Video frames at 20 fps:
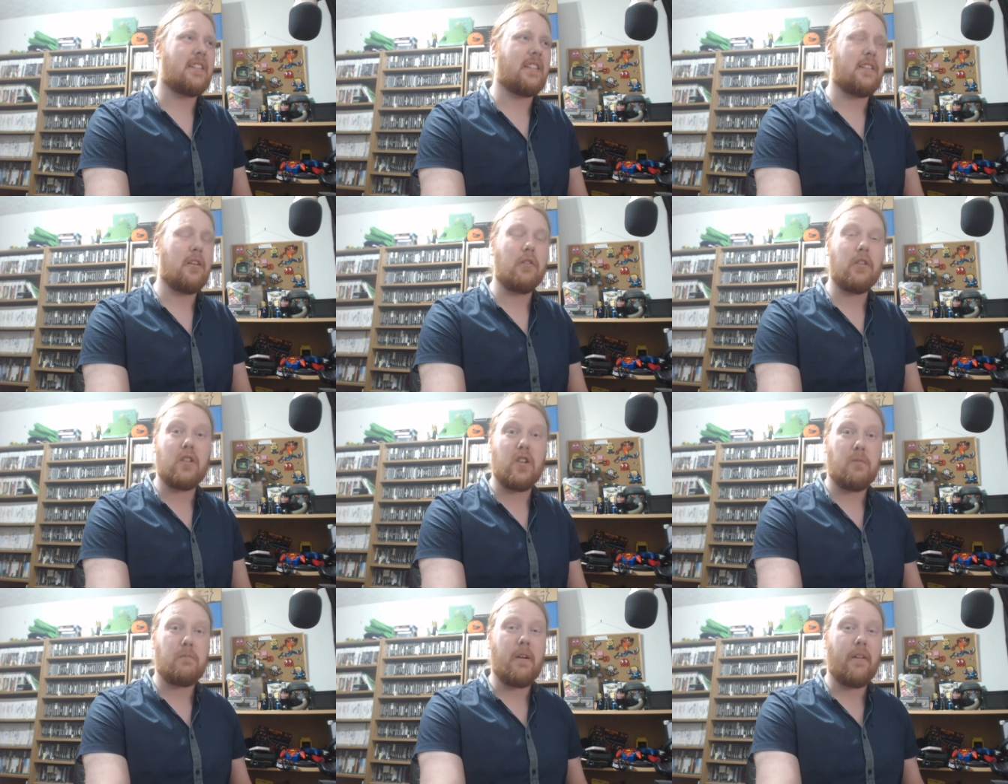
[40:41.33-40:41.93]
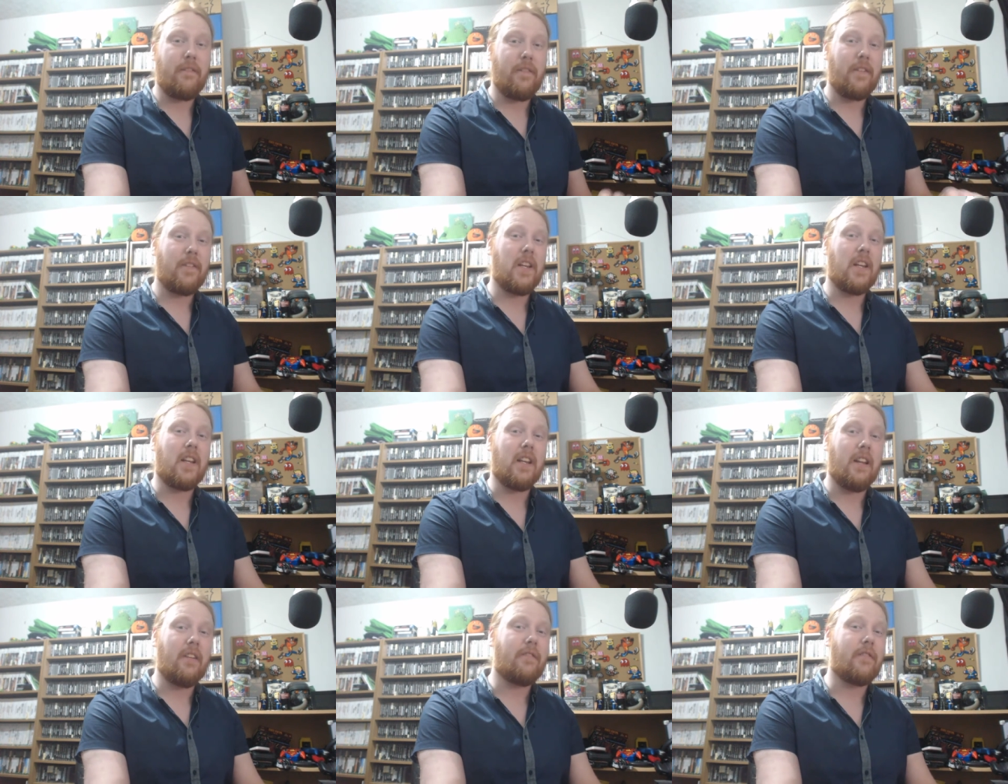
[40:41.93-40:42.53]
It's only £2.50
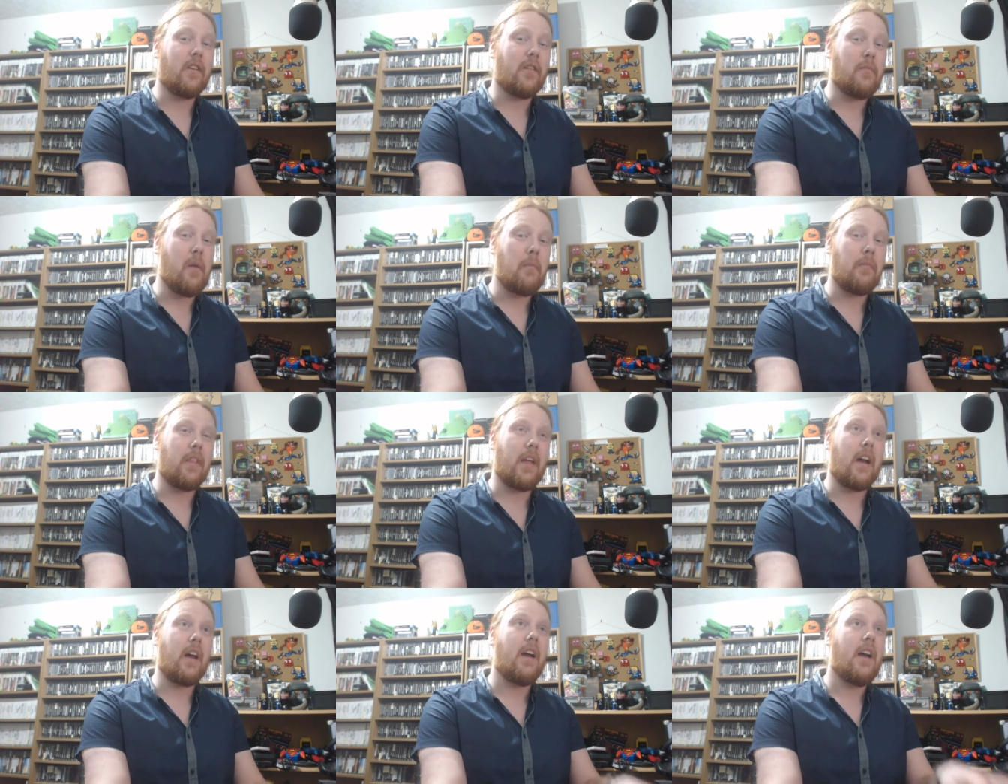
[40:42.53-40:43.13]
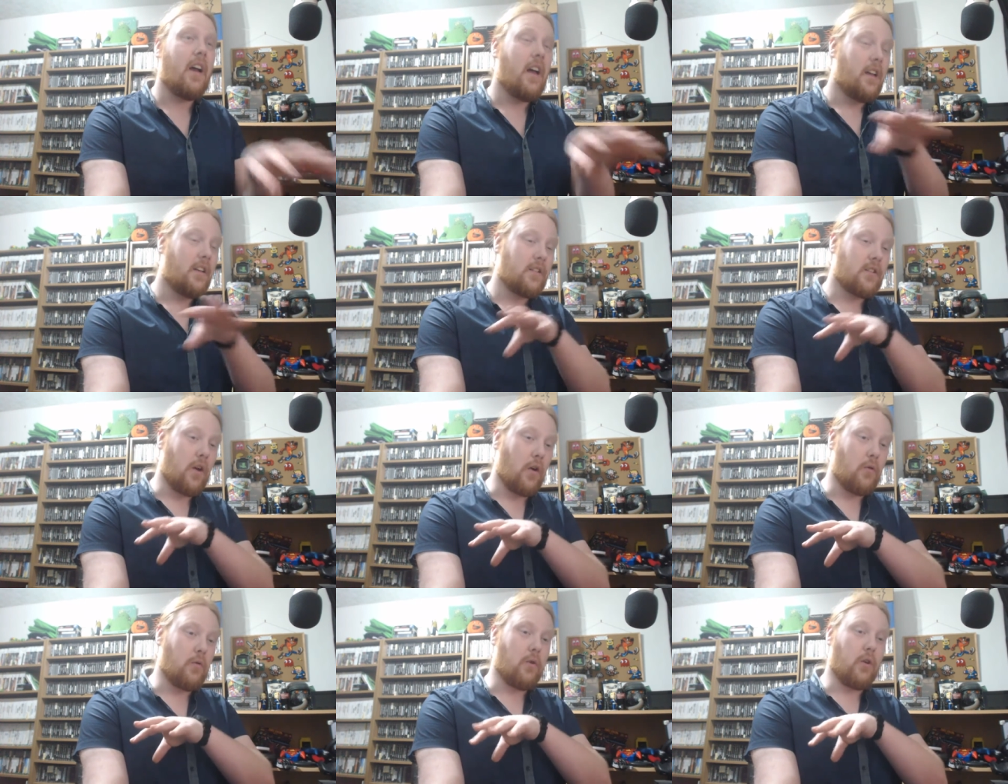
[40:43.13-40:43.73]
delivery, remember that.
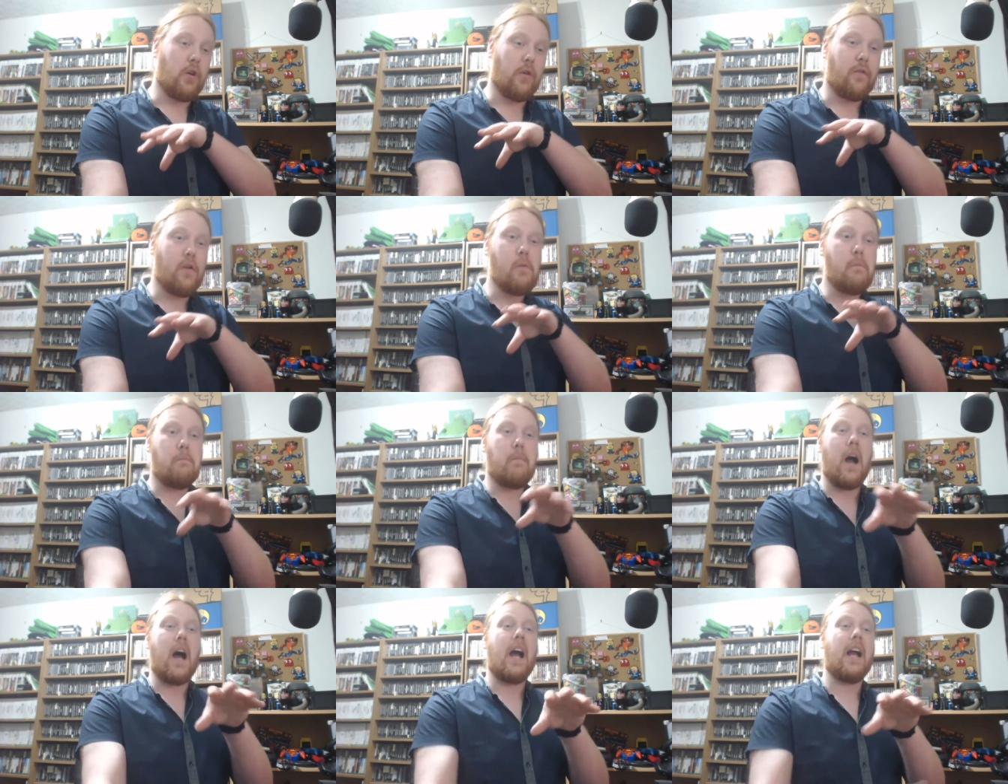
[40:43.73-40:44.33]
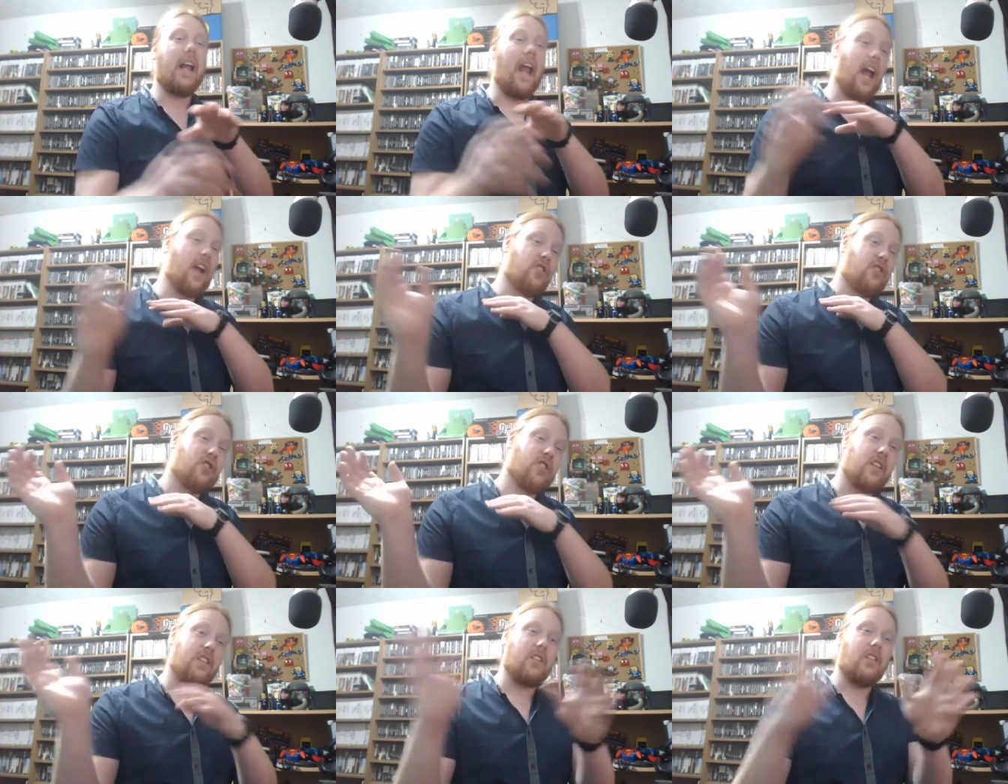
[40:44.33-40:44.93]
So if you buy a
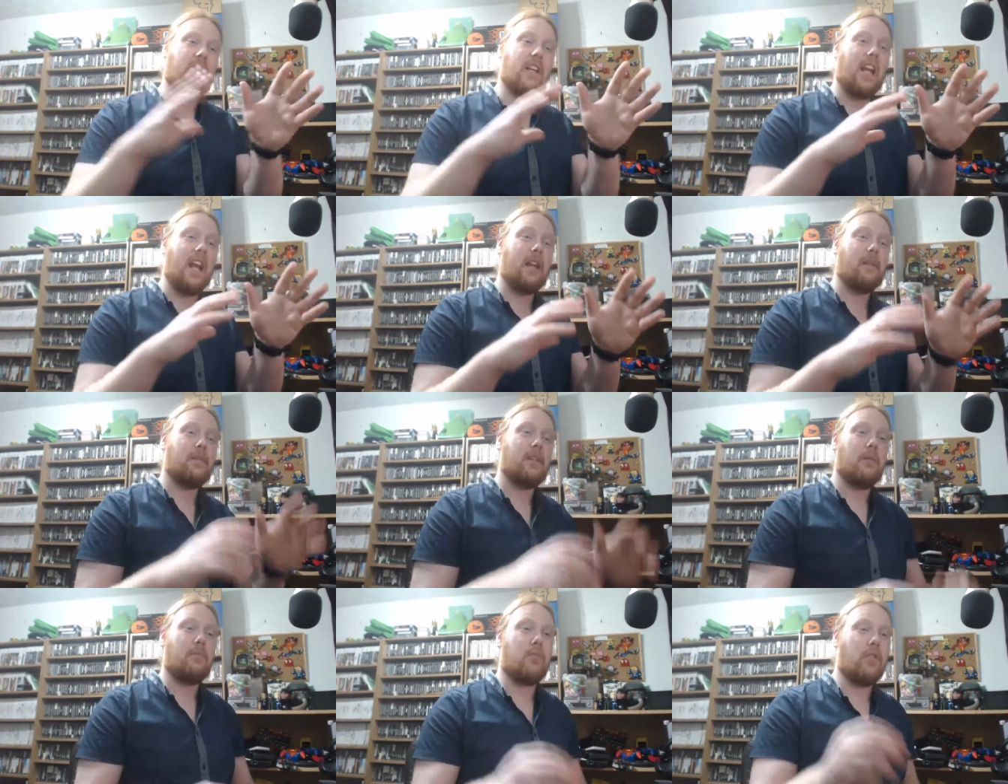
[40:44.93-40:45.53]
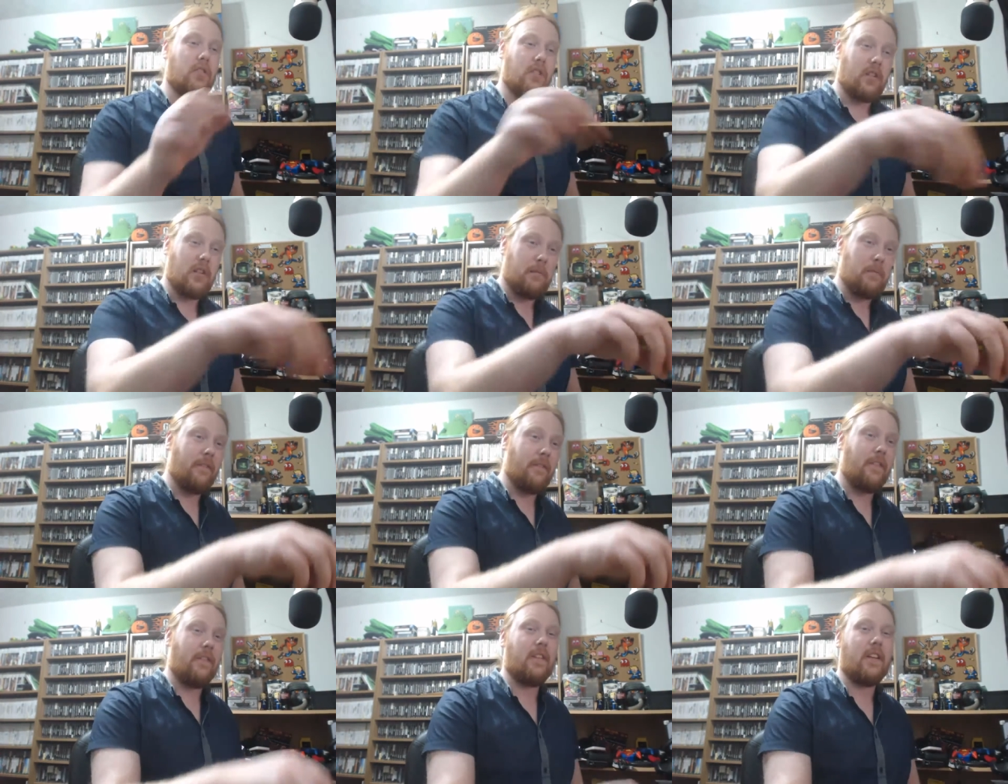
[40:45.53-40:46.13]
shit ton of games plus the
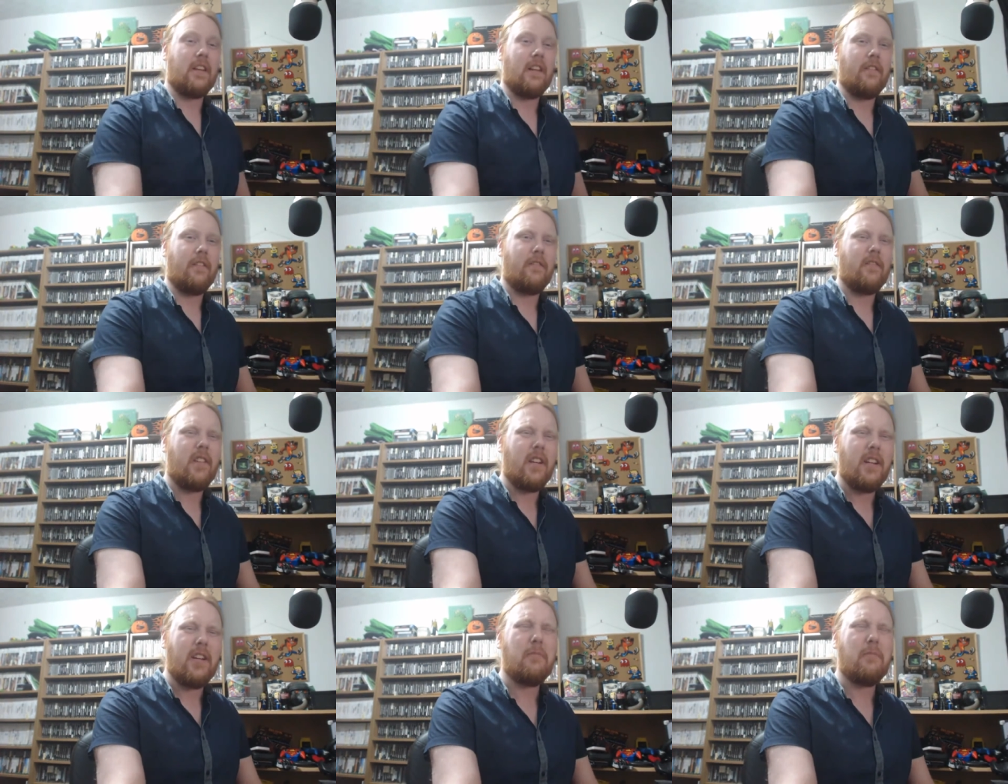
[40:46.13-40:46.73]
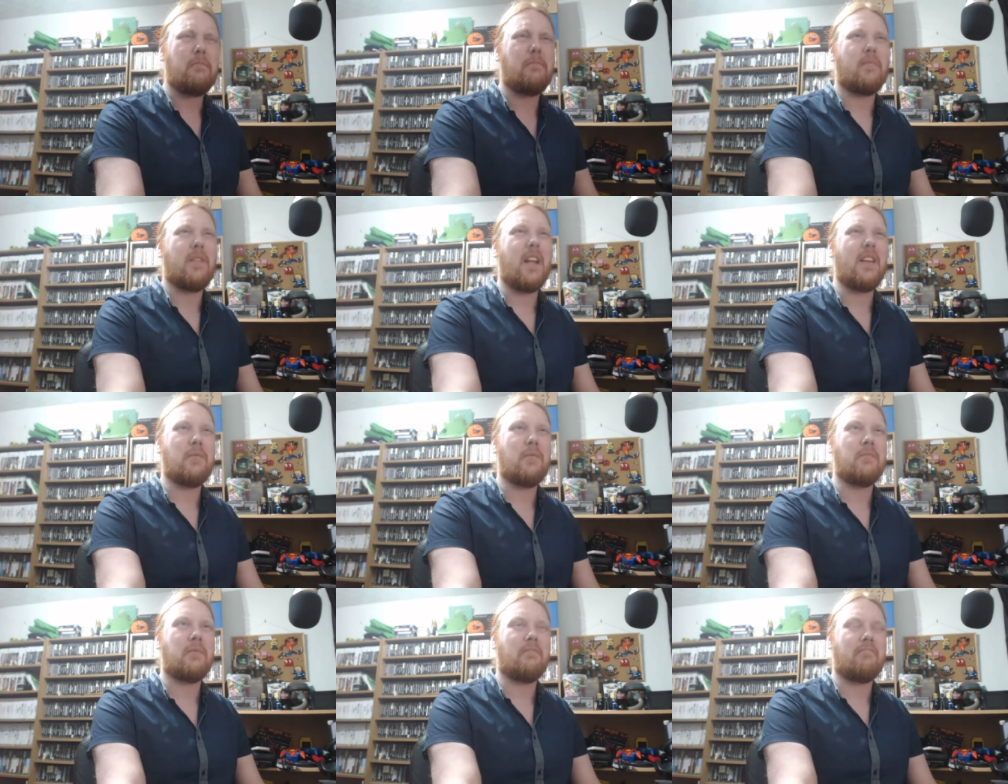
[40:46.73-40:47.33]
£2.50 delivery, you
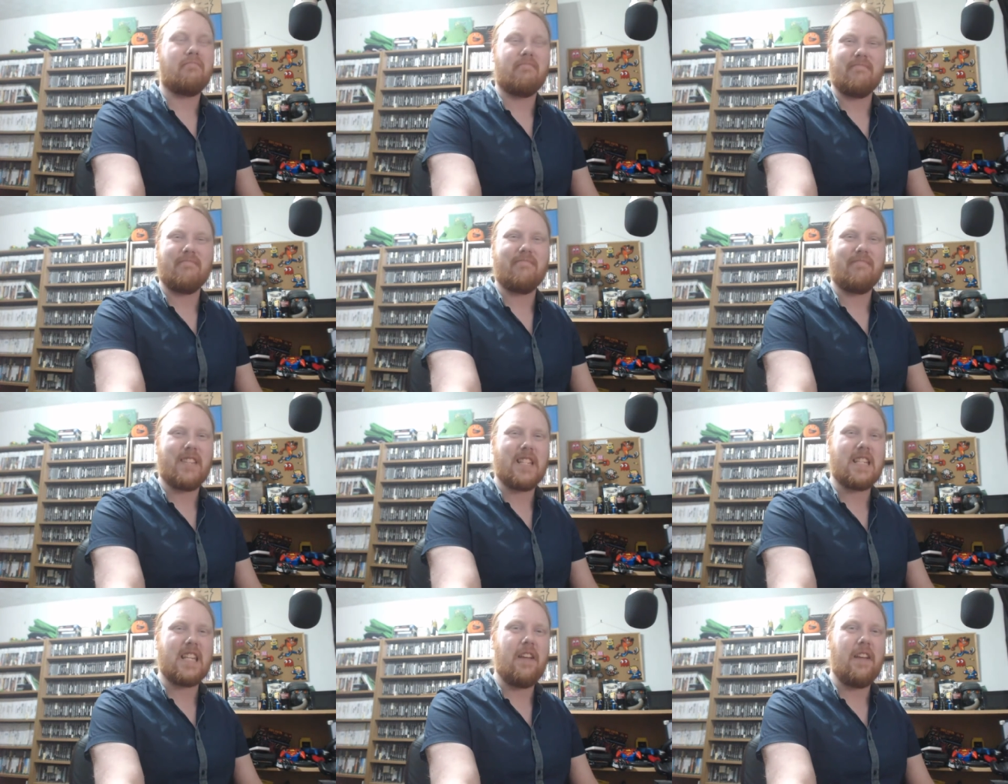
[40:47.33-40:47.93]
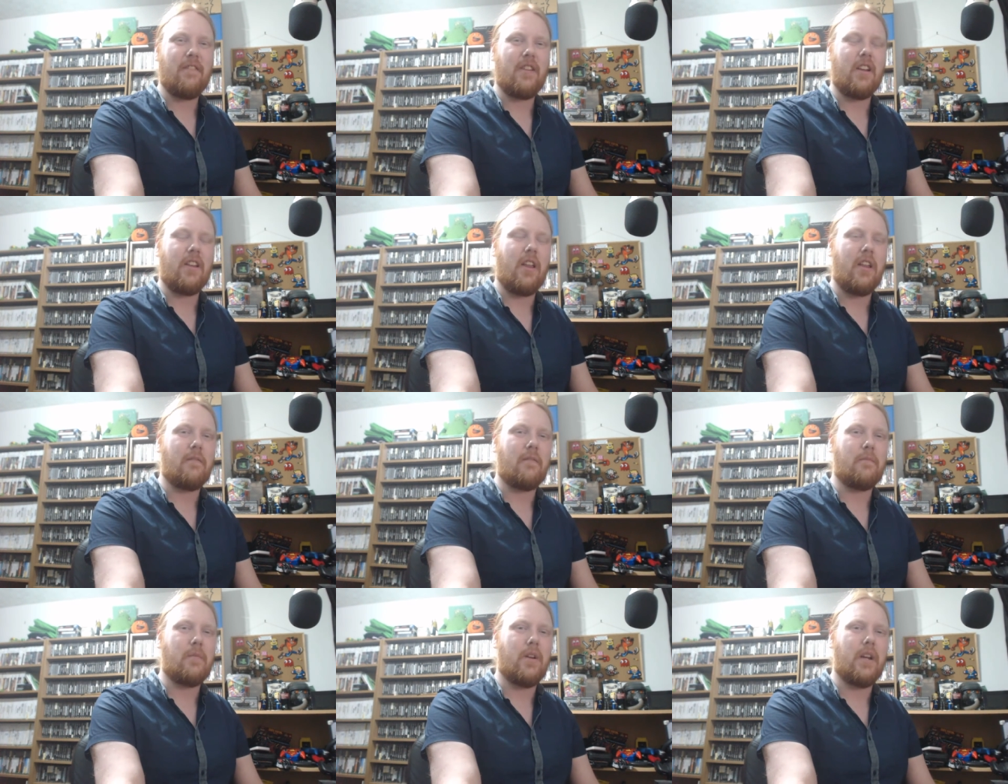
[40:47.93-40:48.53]
end up saving a
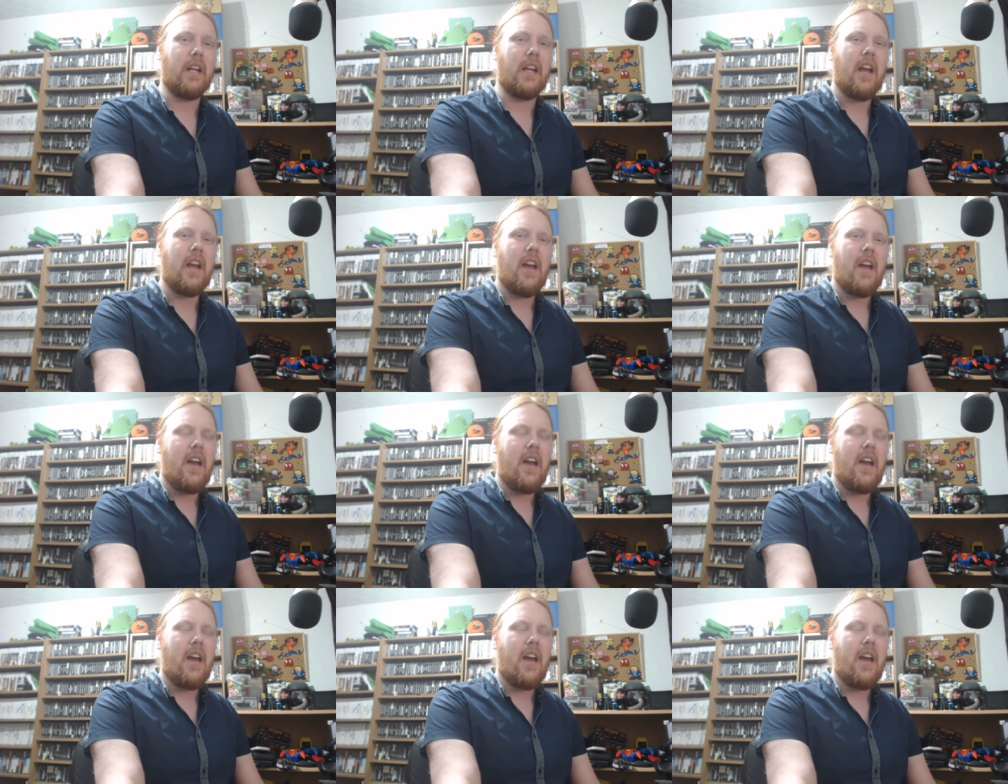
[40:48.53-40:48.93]
lot of money.